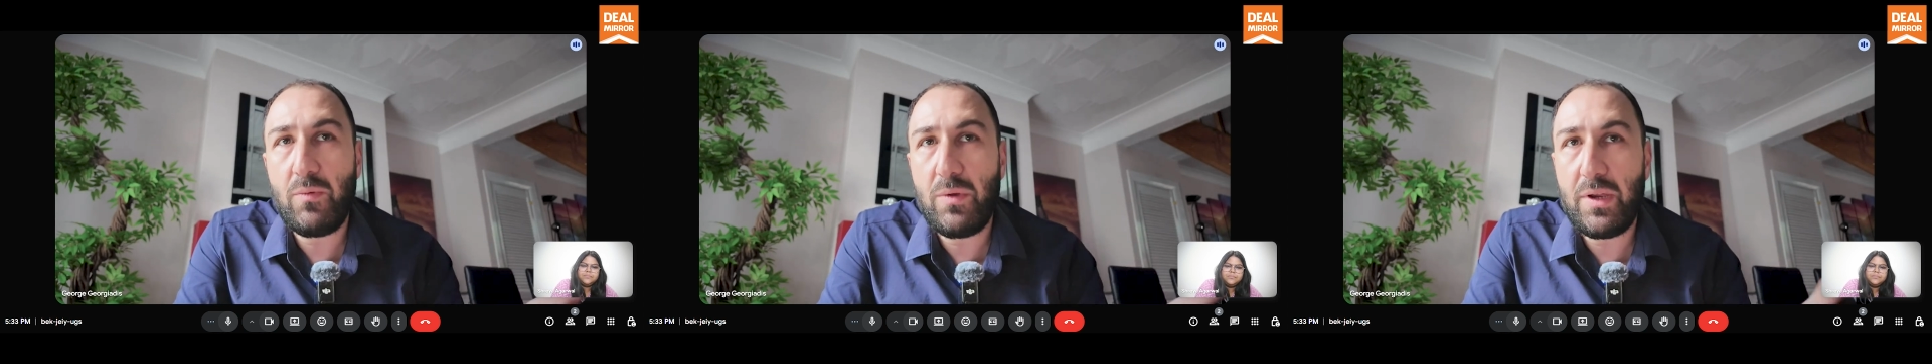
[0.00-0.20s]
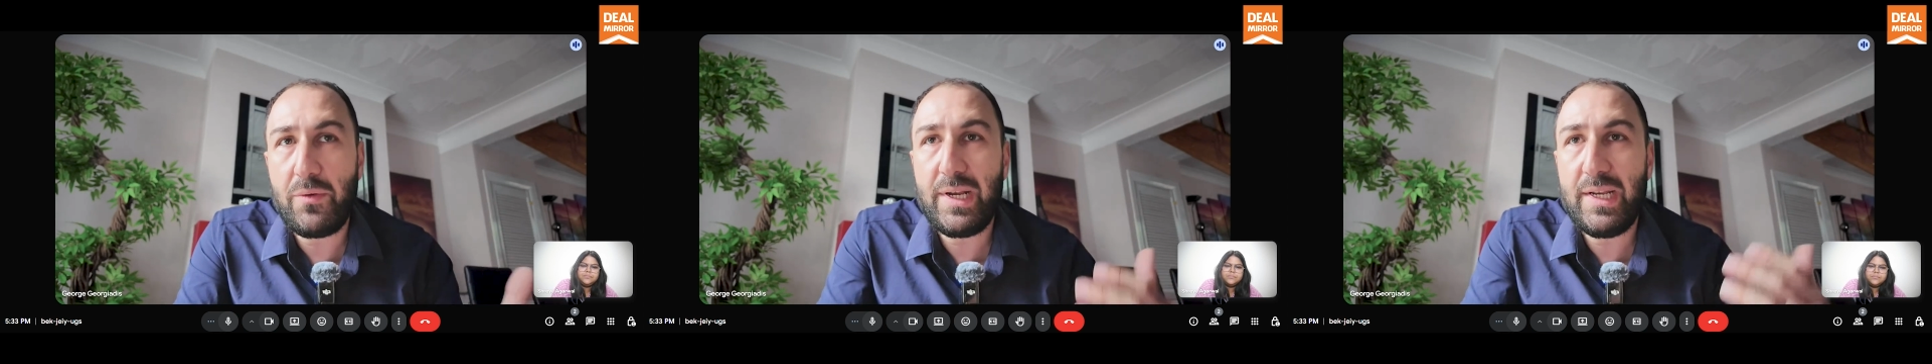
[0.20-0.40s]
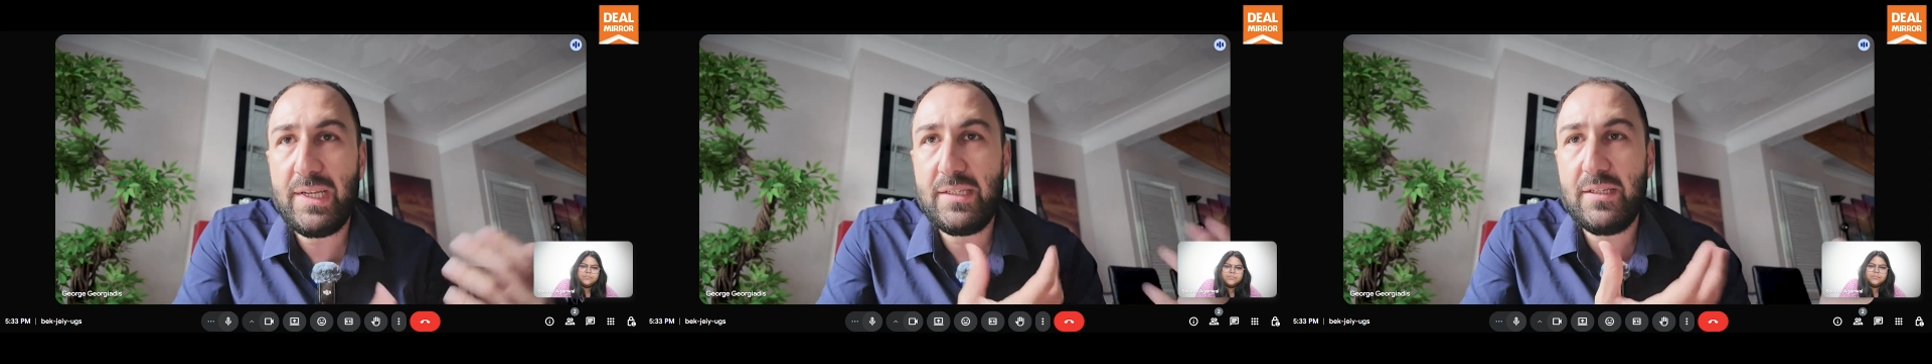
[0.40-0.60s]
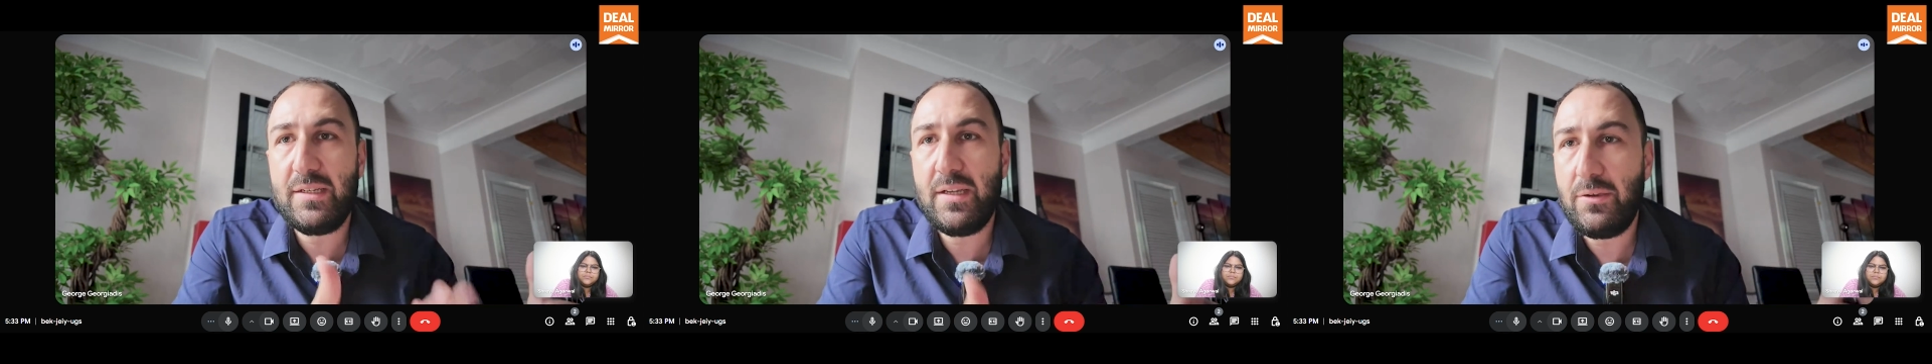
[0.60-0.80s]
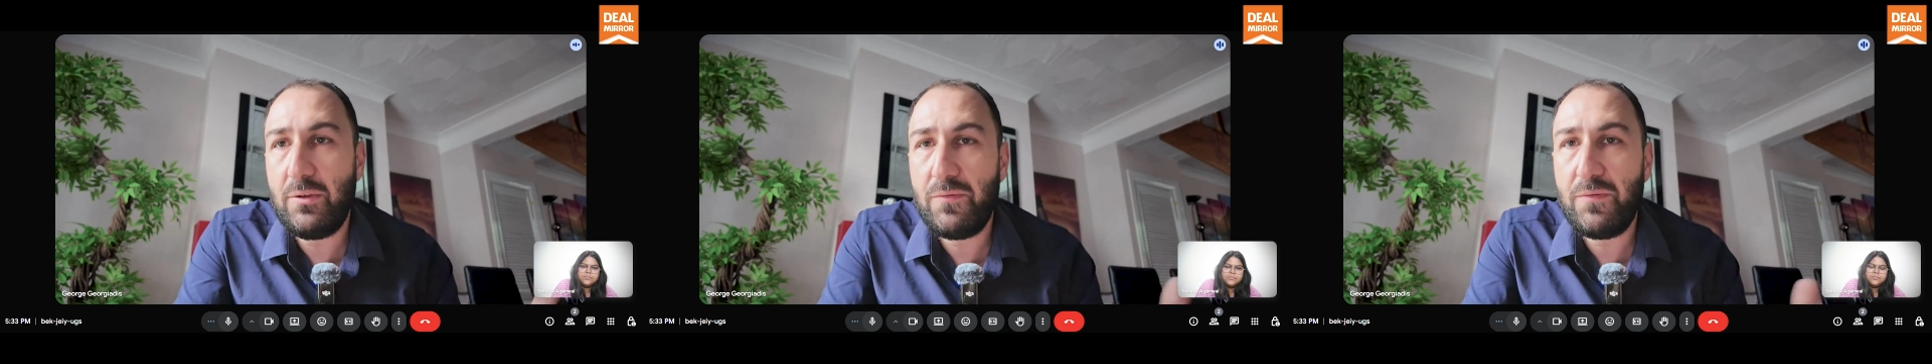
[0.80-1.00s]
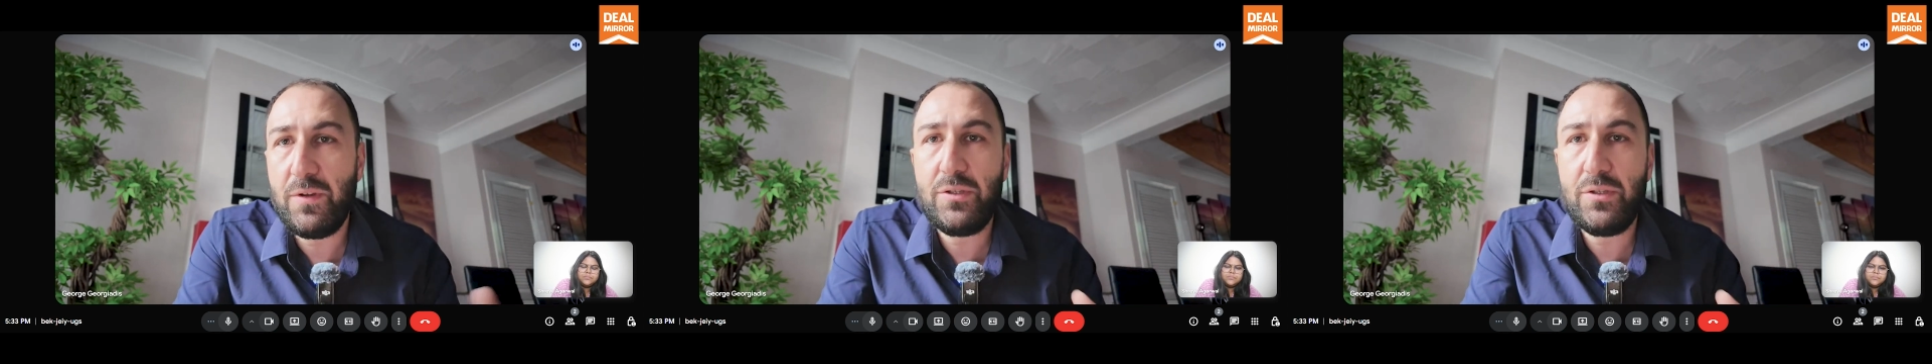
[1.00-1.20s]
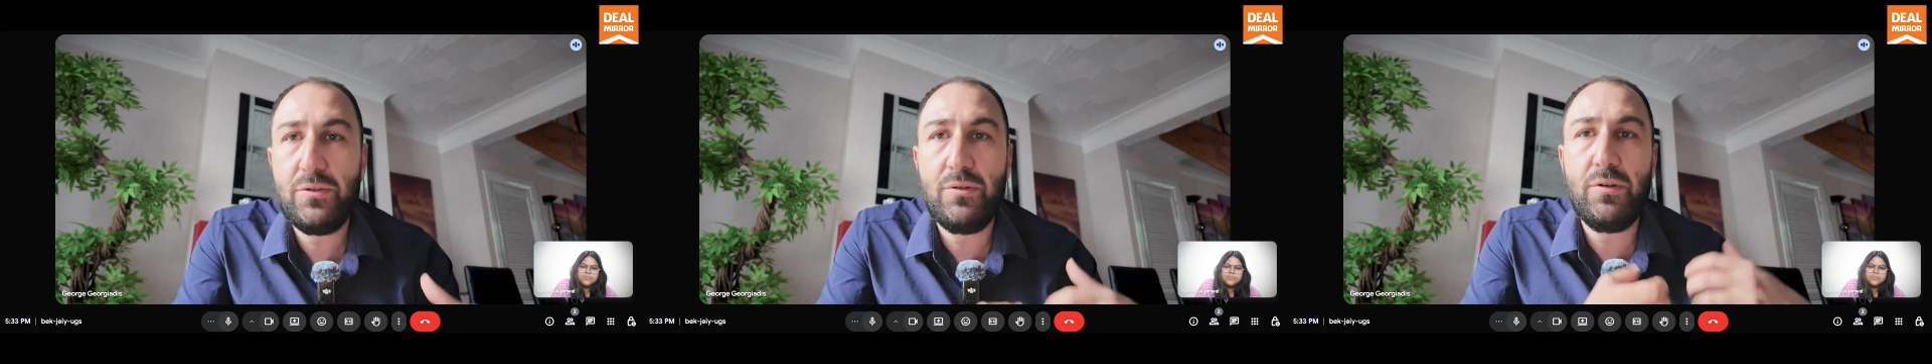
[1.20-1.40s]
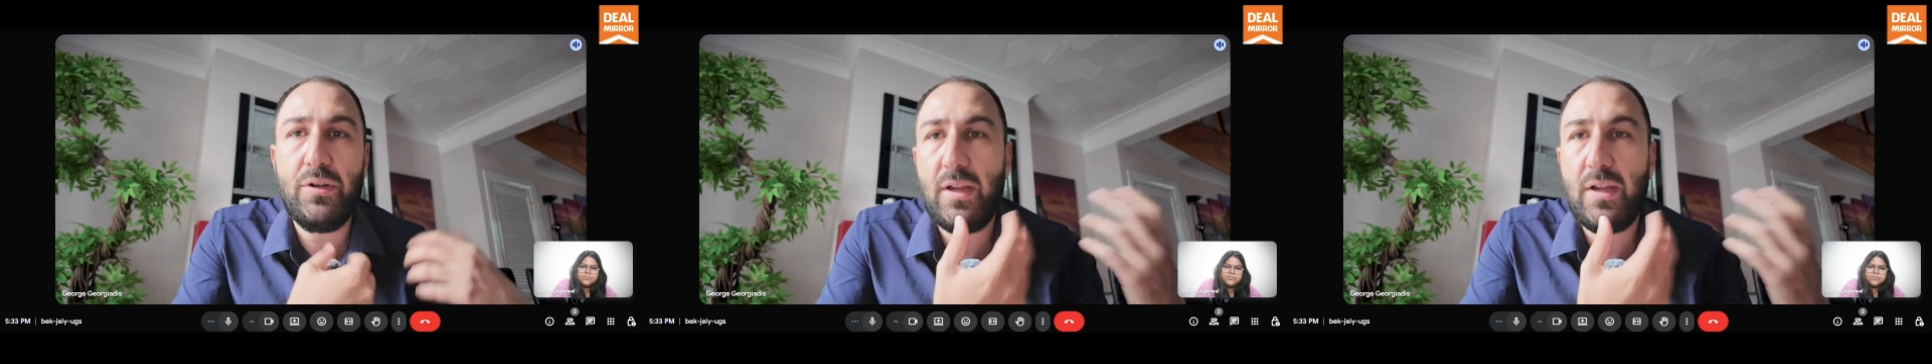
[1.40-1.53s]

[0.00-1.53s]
we released a new feature